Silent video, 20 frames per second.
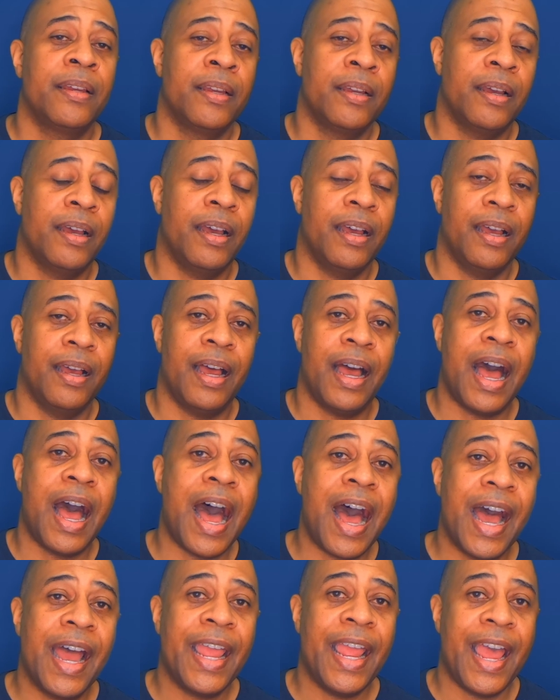
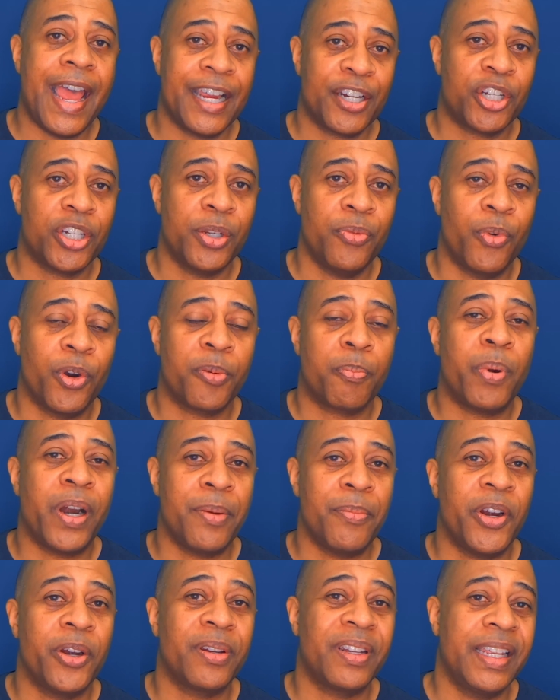I actually work
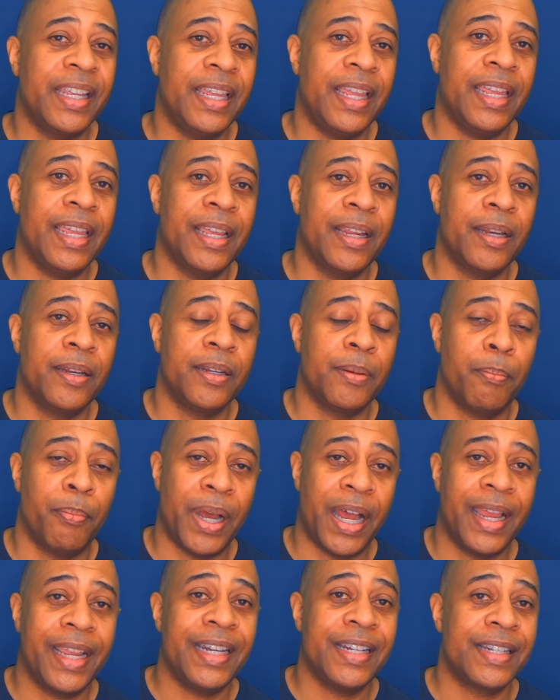primarily in
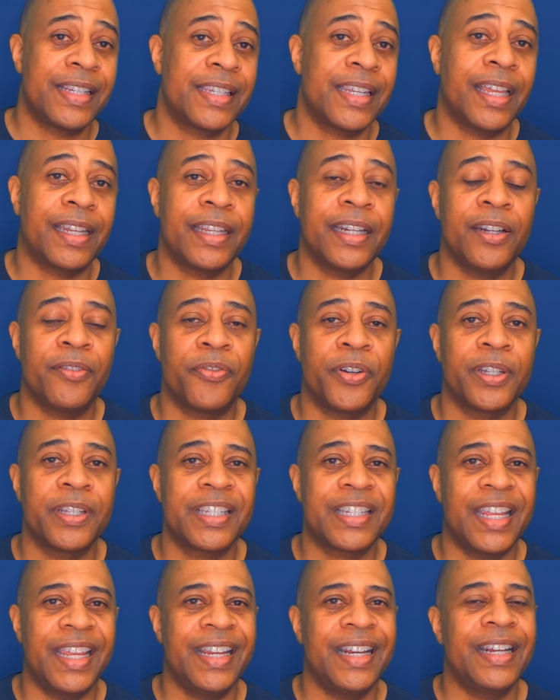buying and selling of real
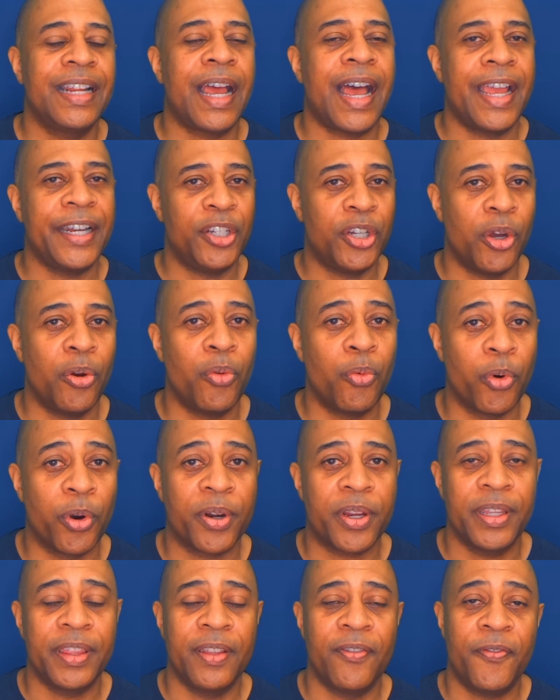estate. I don't work
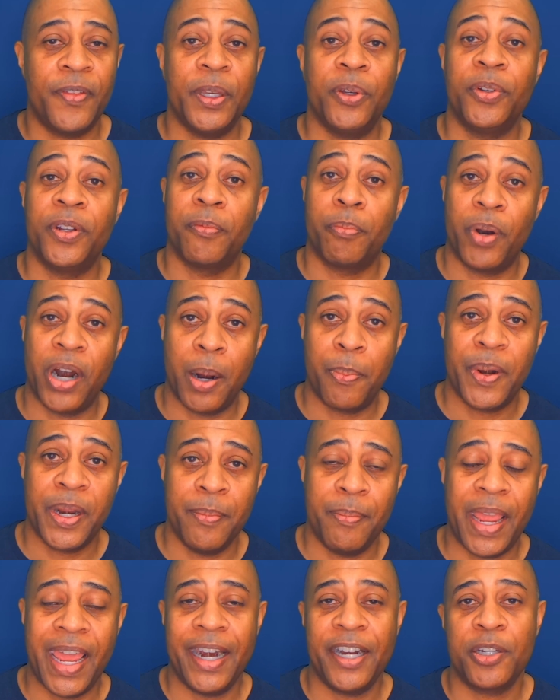in the field of property
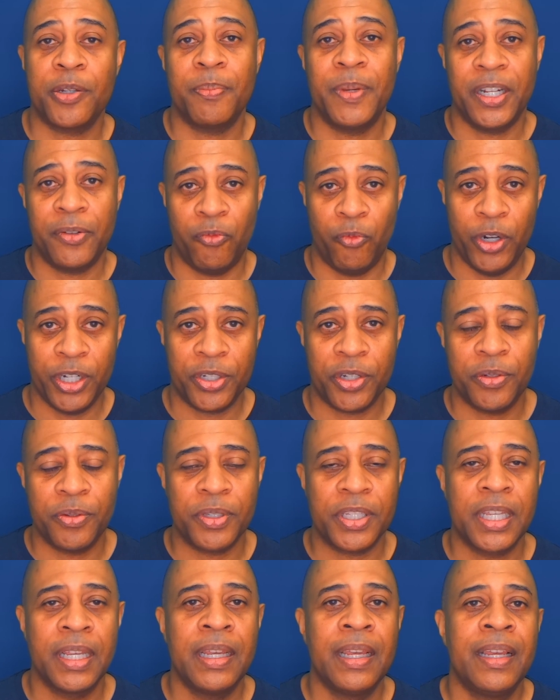management, rentals.